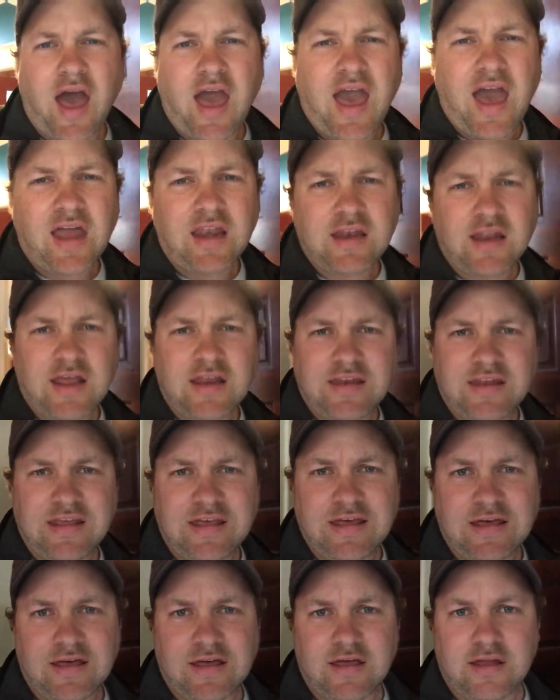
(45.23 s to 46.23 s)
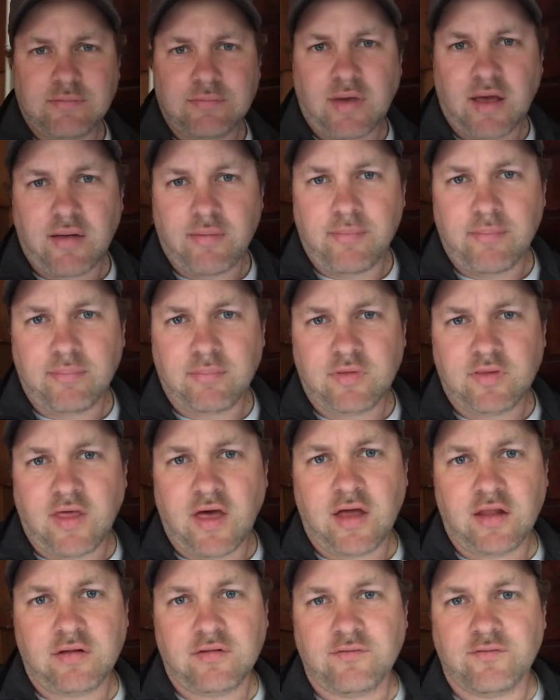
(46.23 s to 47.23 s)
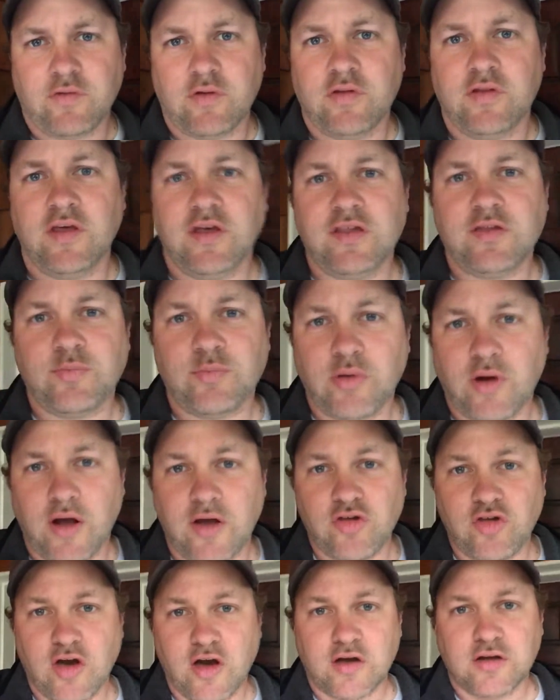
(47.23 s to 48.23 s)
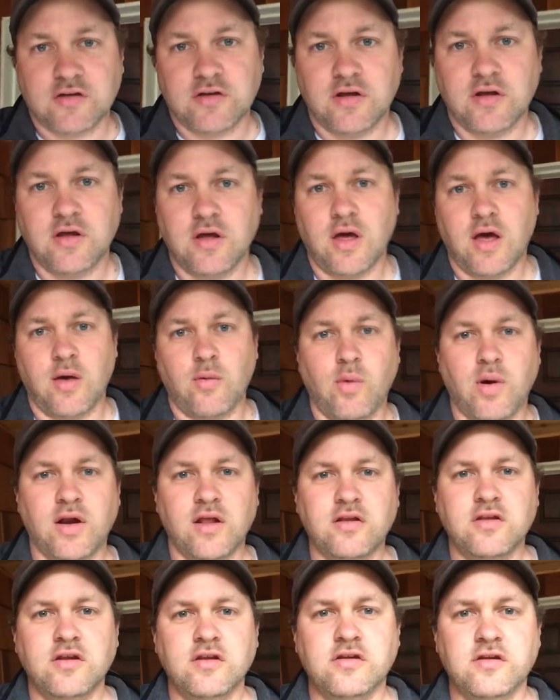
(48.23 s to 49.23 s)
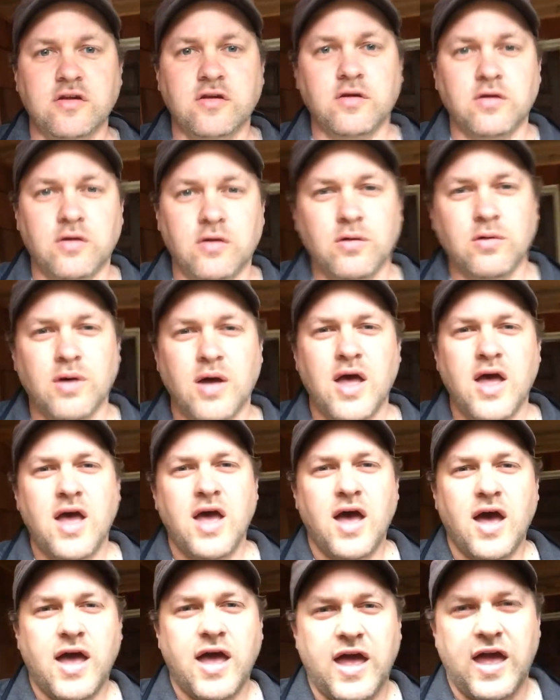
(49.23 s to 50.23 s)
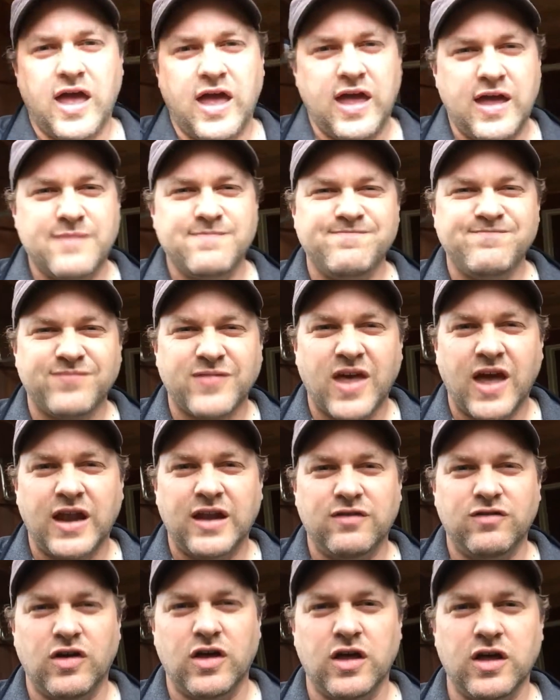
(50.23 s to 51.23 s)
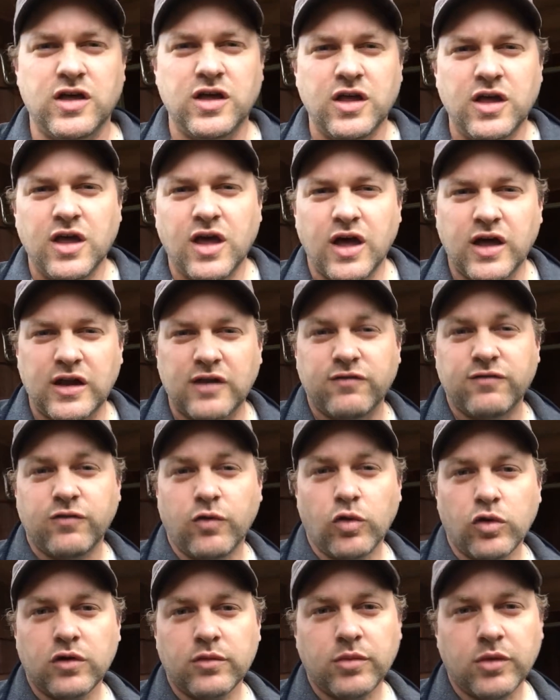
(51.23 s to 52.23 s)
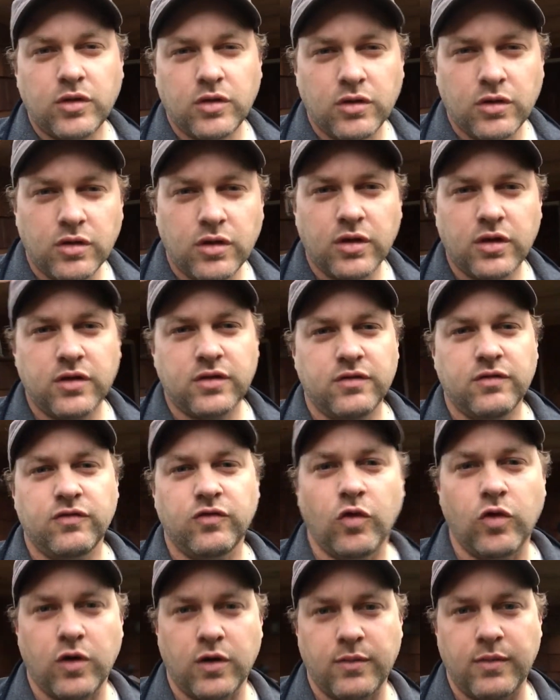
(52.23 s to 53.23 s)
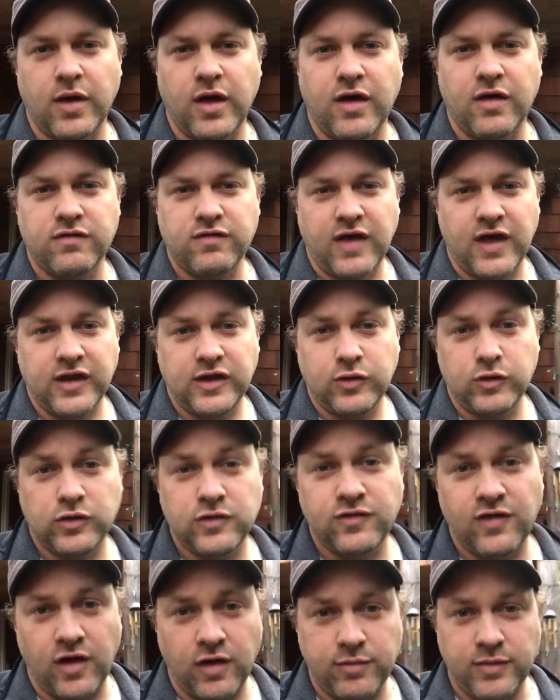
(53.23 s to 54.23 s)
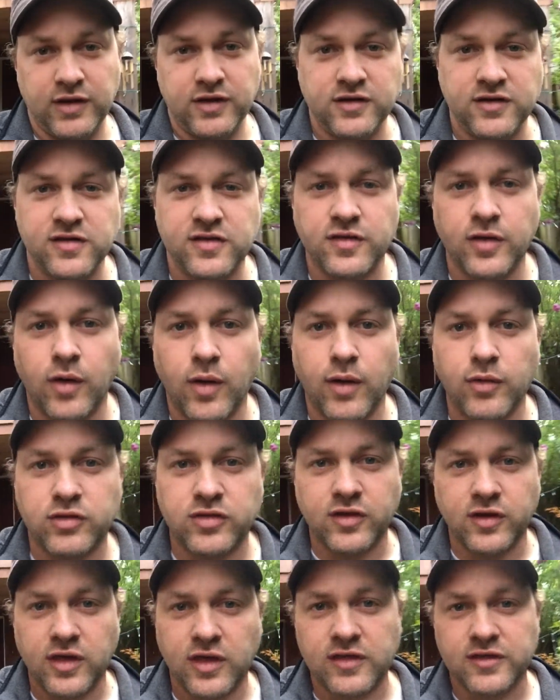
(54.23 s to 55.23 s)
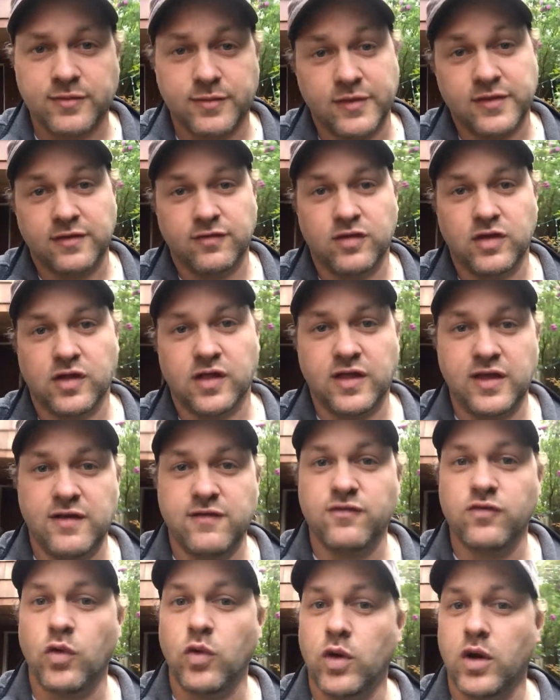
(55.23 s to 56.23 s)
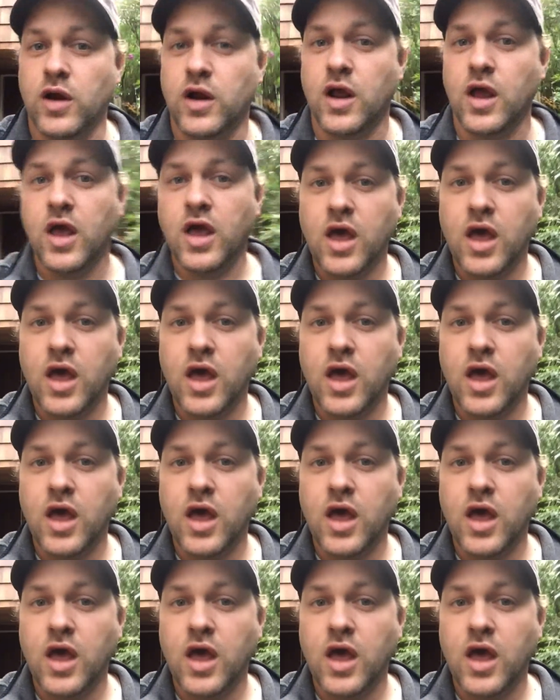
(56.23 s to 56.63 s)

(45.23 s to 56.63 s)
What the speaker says: had an idea in mind that for this project, I wanted to do a kind of an affordable form of ADU development. So I was looking specifically for